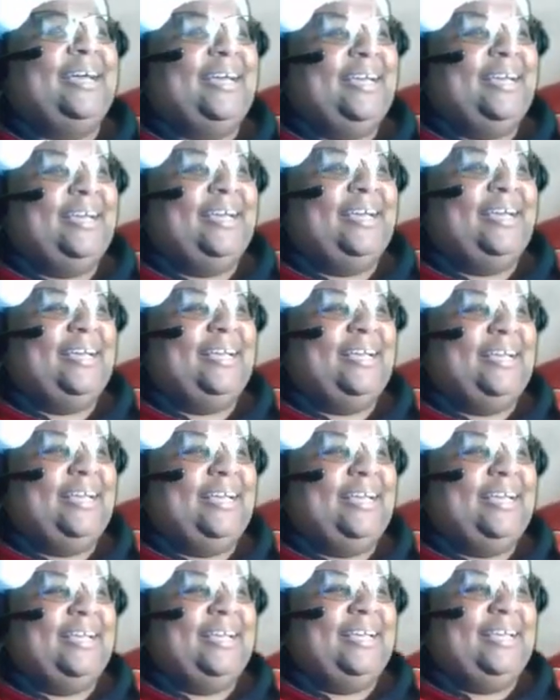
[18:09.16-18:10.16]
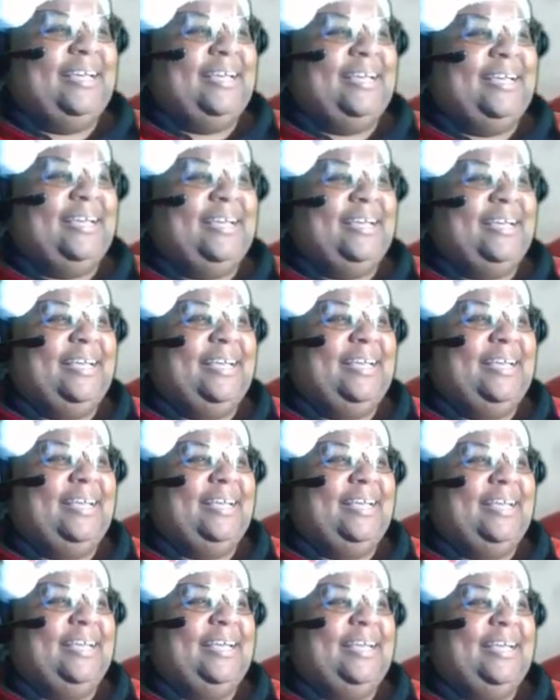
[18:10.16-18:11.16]

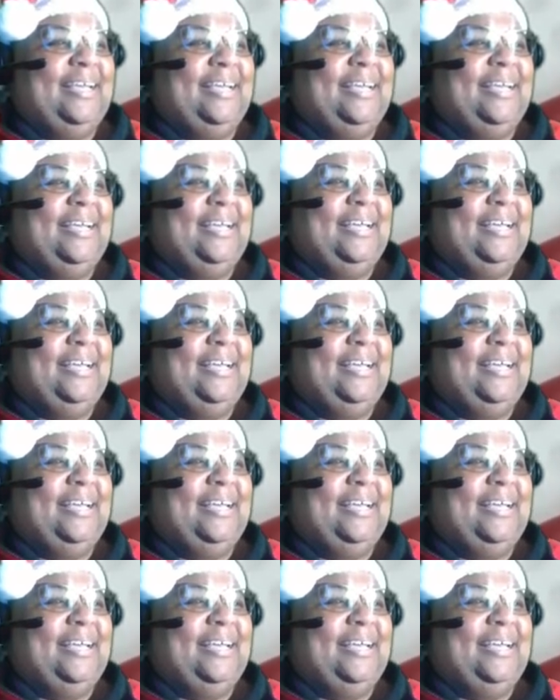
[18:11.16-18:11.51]
[no speech]